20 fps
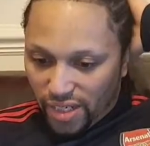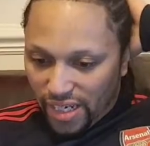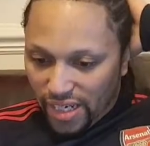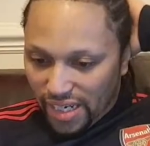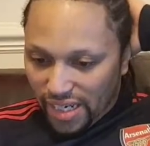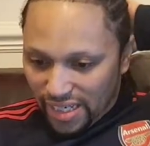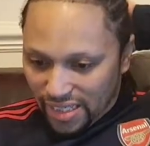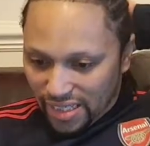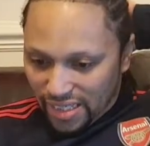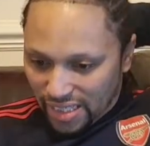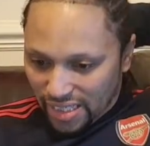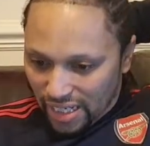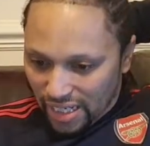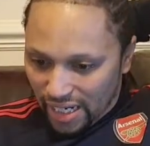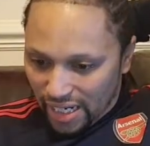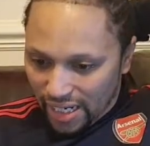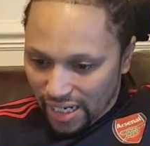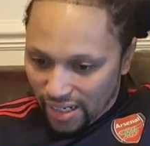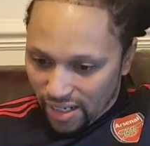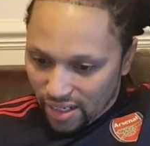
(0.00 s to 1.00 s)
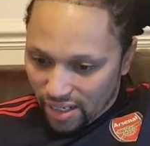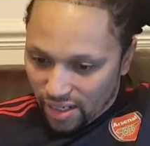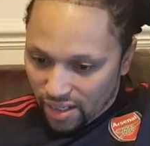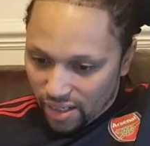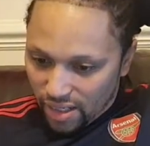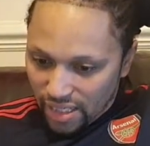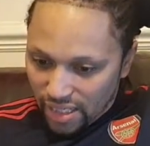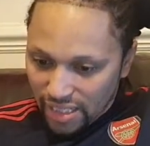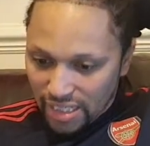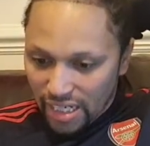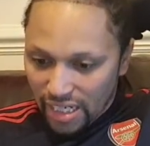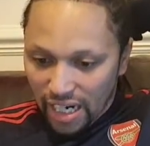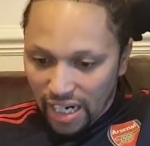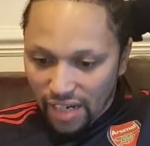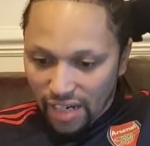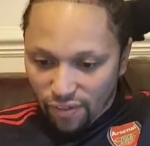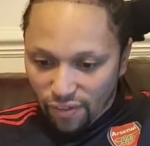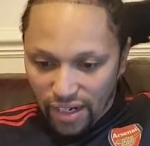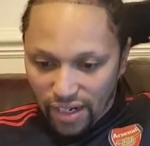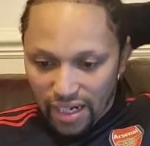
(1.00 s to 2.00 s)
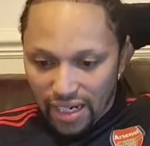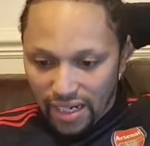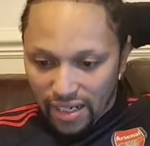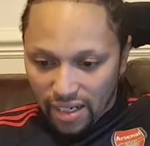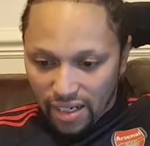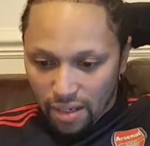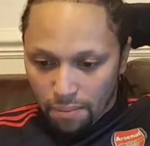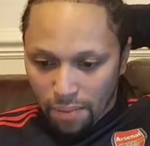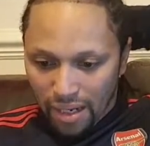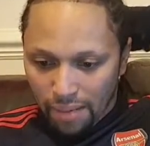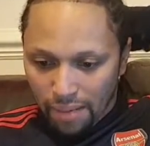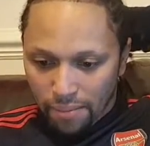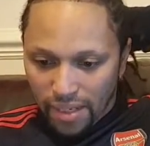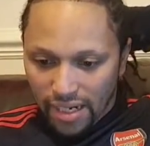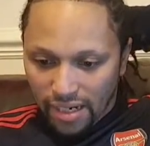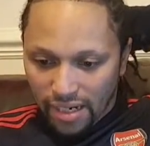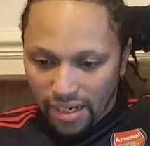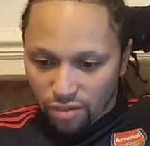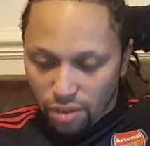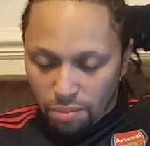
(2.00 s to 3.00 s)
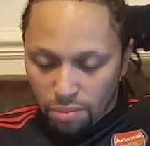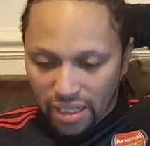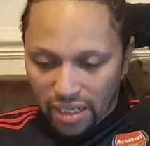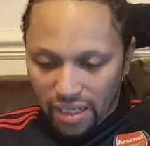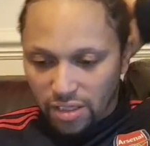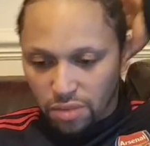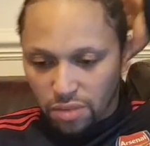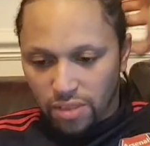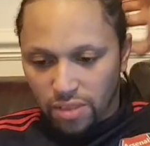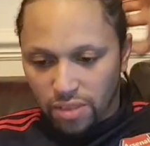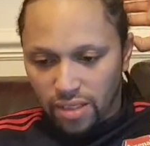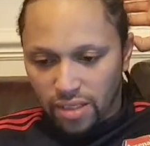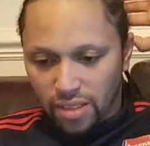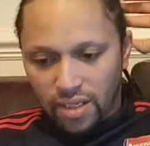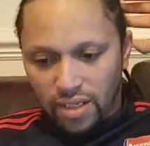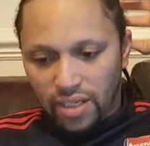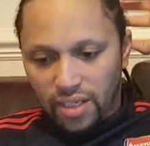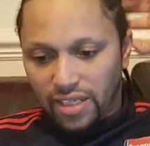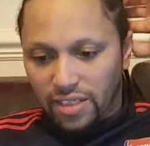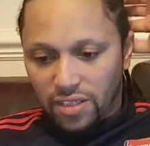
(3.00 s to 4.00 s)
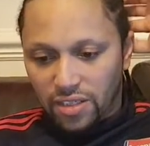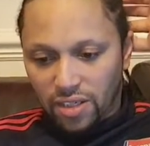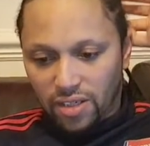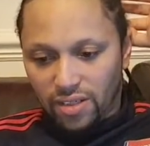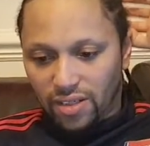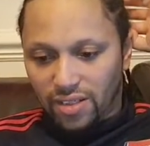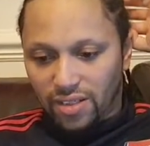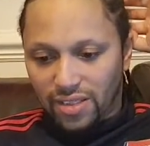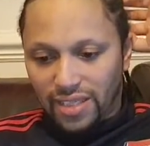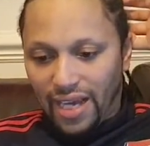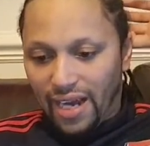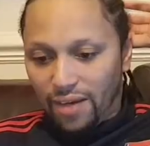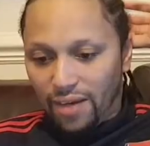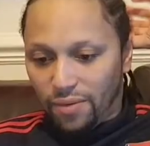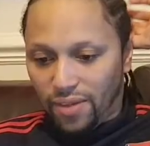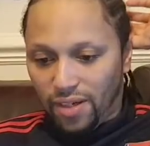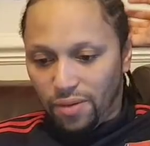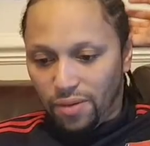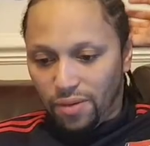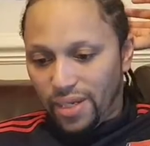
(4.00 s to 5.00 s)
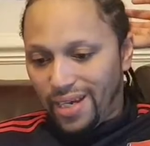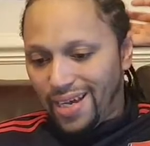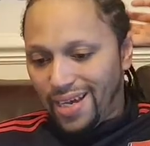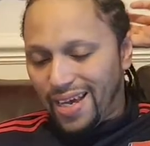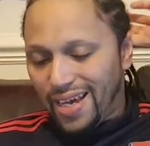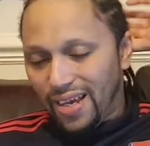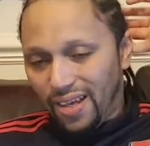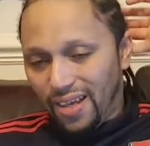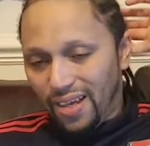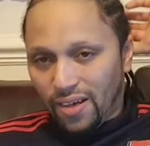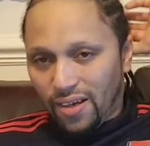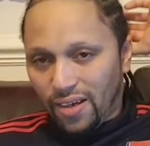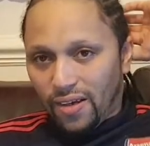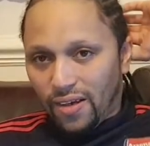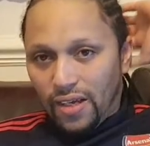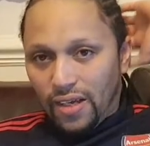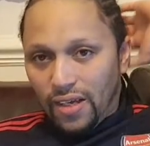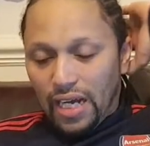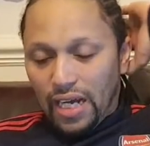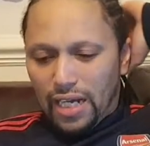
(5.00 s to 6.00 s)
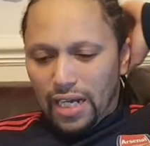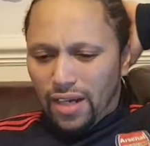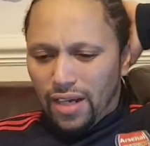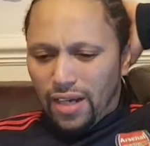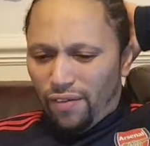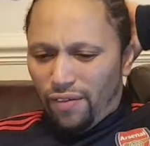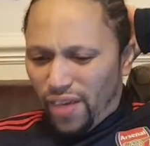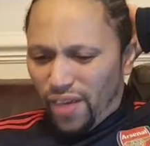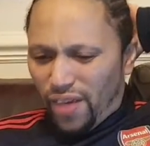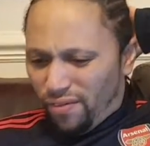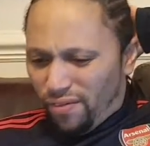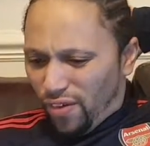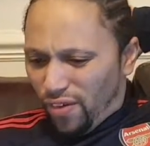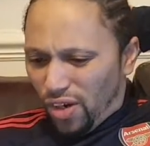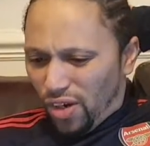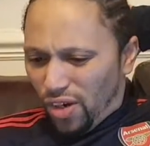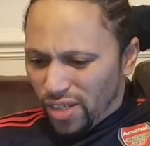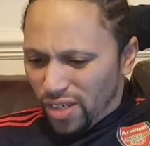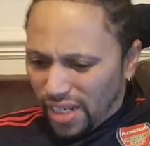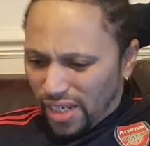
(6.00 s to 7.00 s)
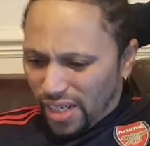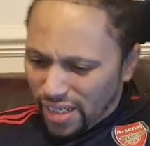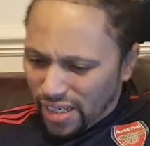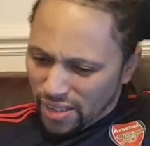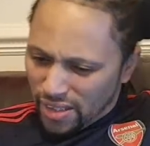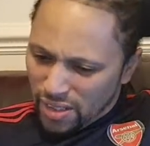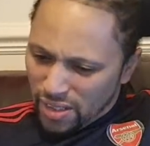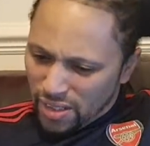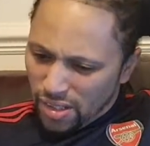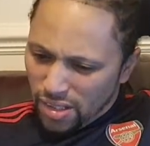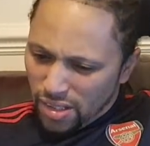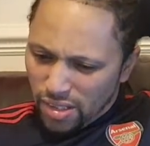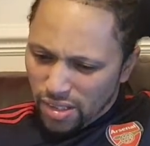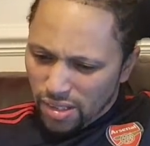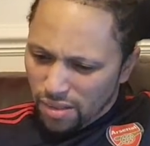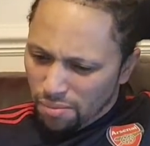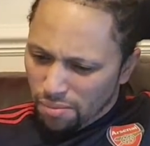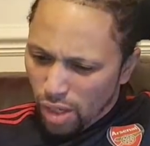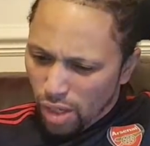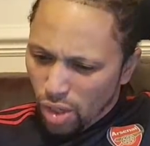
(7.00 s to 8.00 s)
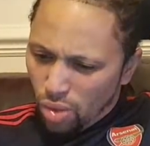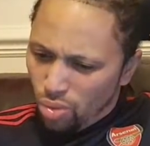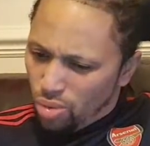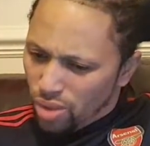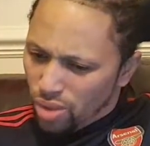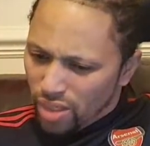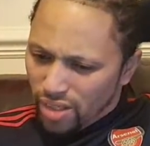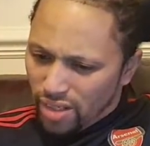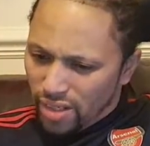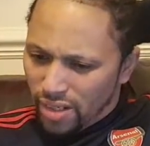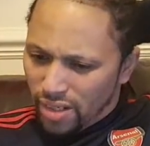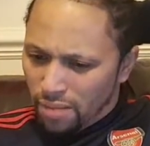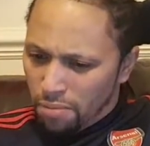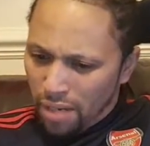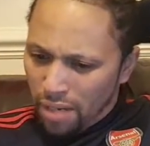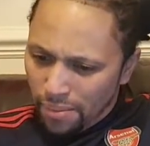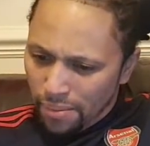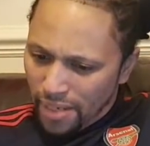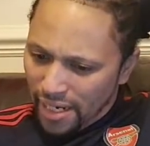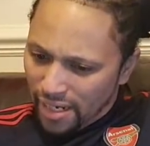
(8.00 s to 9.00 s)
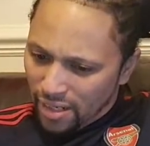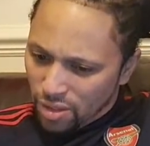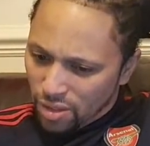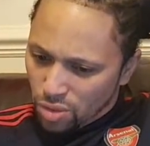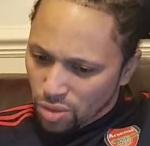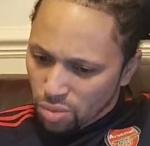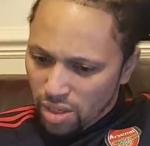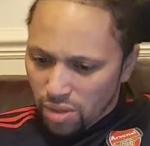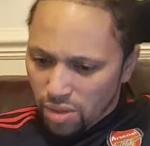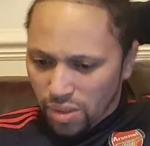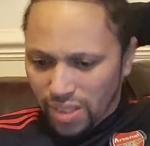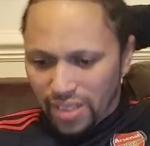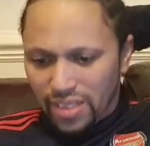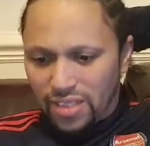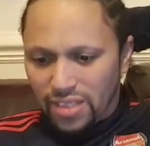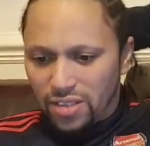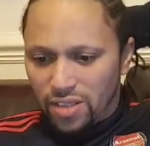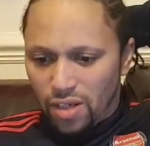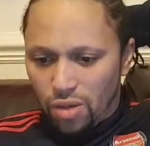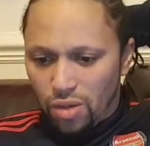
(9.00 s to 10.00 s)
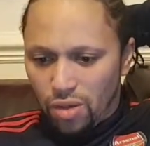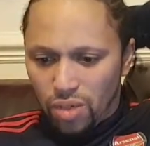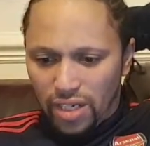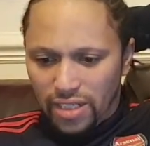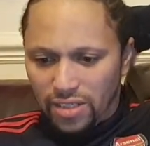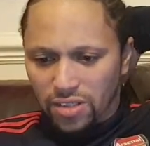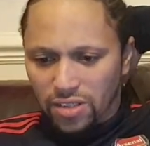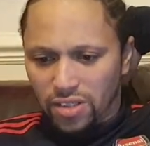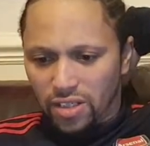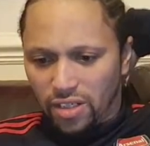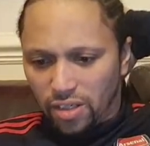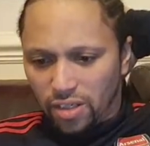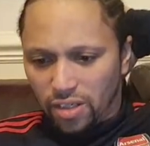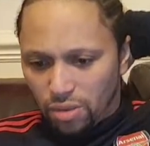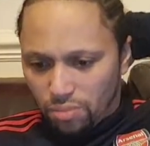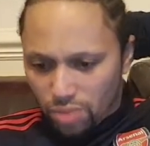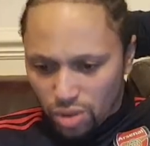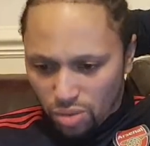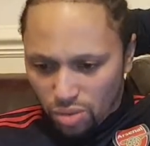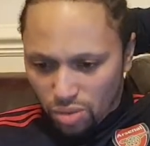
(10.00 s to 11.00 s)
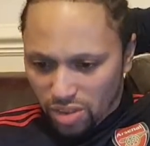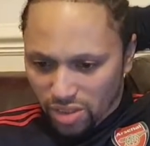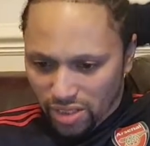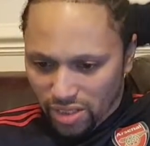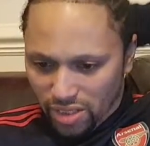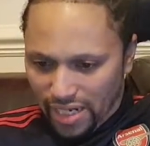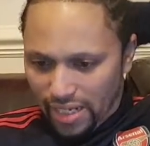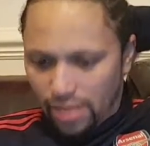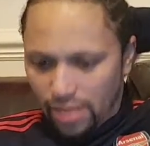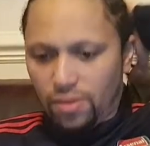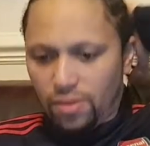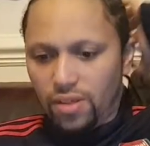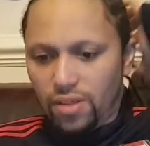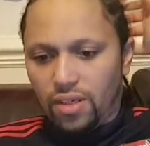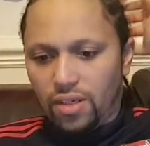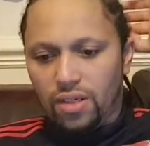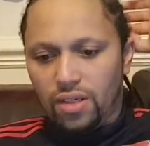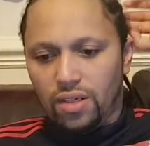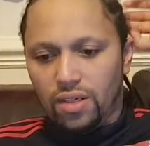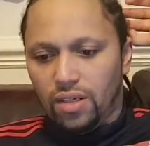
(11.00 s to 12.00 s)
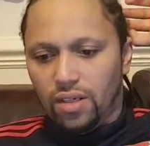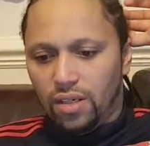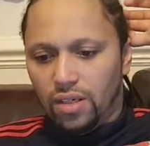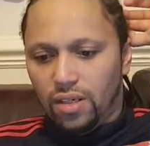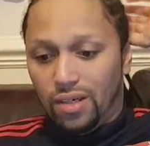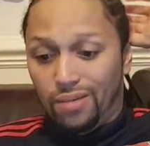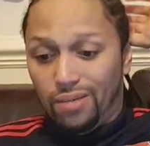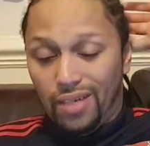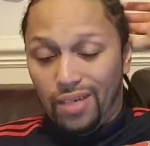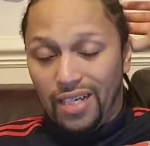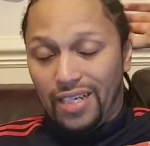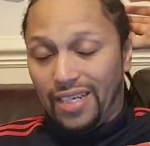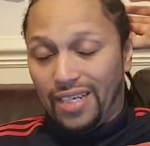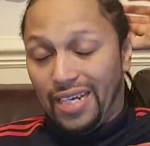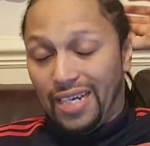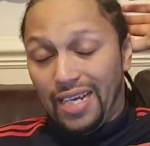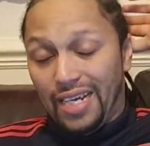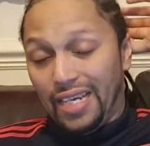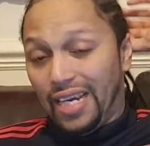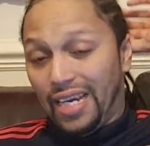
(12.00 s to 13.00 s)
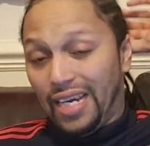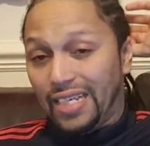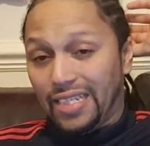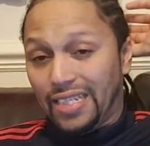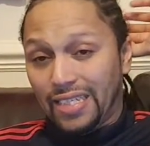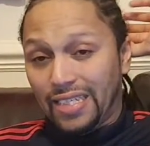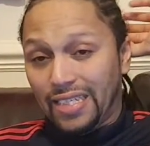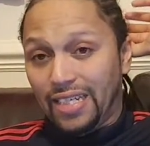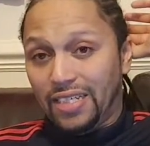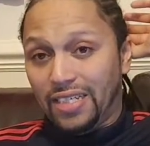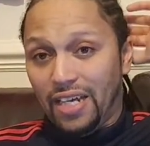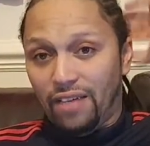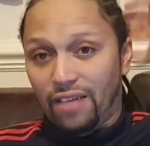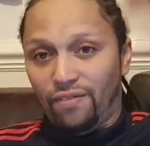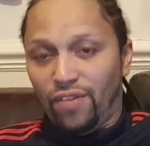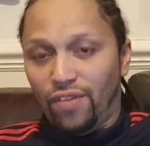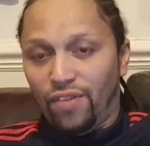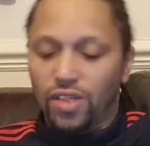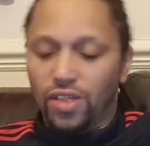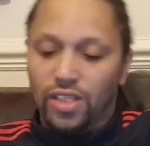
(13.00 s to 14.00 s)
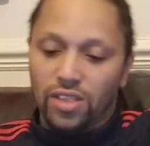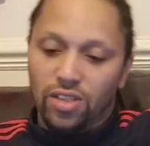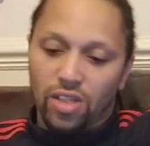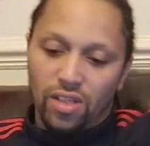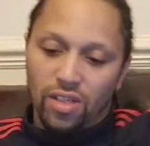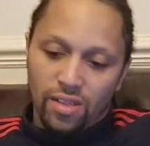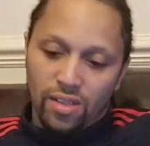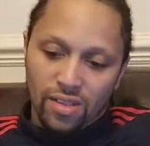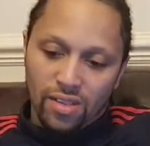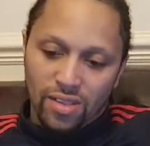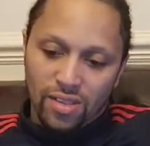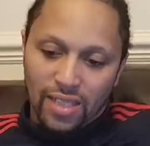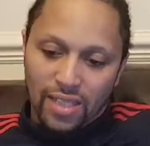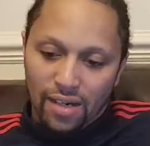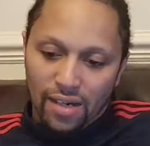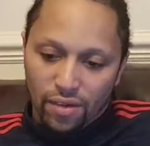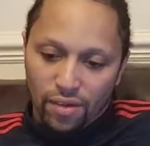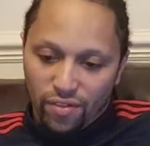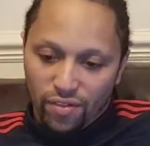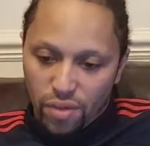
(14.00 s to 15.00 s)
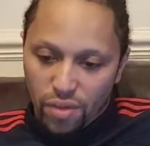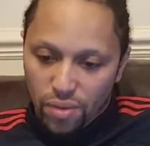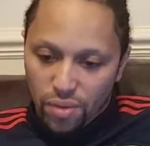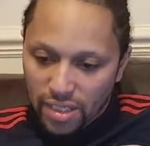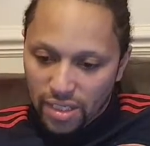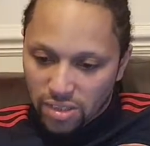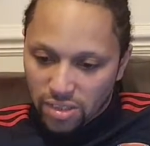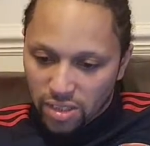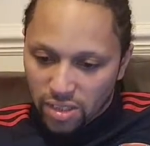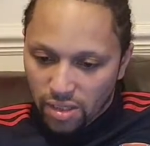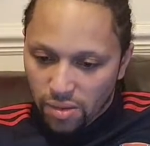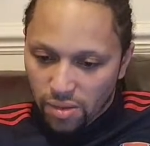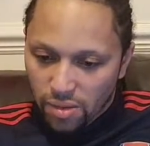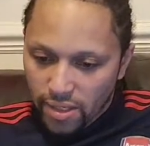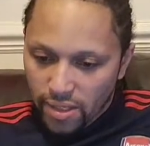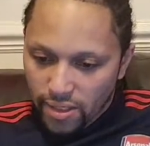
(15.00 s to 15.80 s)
is like for like Aubameyang replacement. He turned us down though. Yeah. And I think Vardy is older than Aubameyang as well, and there's no way he's going to come to us now. And like you said, yeah, Vardy turned us down a few years ago.